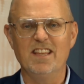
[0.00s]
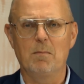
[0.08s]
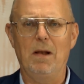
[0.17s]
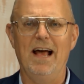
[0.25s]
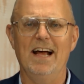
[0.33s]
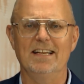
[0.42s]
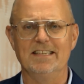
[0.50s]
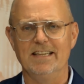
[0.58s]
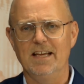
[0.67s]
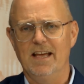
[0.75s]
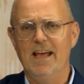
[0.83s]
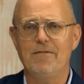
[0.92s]
the plan?
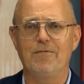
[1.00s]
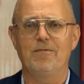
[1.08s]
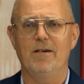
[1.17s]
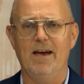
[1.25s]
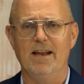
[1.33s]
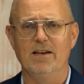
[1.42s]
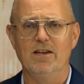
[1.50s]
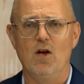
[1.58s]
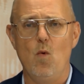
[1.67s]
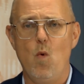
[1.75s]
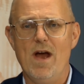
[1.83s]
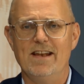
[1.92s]
If and
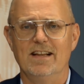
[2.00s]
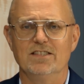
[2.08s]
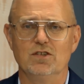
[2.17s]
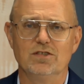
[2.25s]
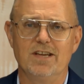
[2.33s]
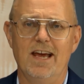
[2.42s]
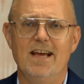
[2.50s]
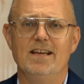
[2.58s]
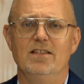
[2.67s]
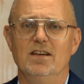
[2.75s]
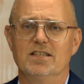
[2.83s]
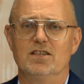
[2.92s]
when, as you say,
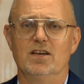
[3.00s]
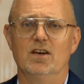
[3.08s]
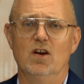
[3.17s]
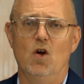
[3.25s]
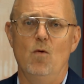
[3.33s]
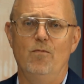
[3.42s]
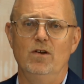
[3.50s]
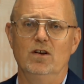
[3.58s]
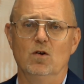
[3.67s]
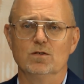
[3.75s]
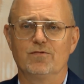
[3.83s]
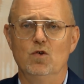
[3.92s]
this hopefully
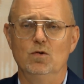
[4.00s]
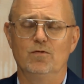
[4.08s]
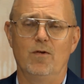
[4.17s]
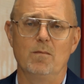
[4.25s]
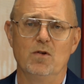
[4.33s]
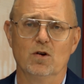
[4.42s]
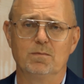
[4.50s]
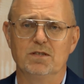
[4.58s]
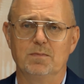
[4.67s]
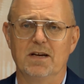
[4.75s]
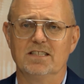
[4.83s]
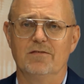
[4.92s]
goes through from your
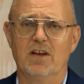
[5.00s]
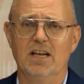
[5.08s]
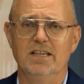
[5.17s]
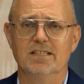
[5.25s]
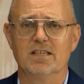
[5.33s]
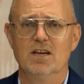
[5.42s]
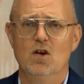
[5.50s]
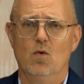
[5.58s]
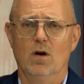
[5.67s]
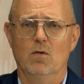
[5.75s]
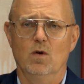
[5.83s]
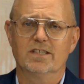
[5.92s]
perspective at least.
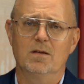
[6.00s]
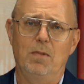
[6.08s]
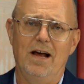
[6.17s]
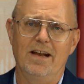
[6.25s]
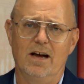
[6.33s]
Well, what's the plan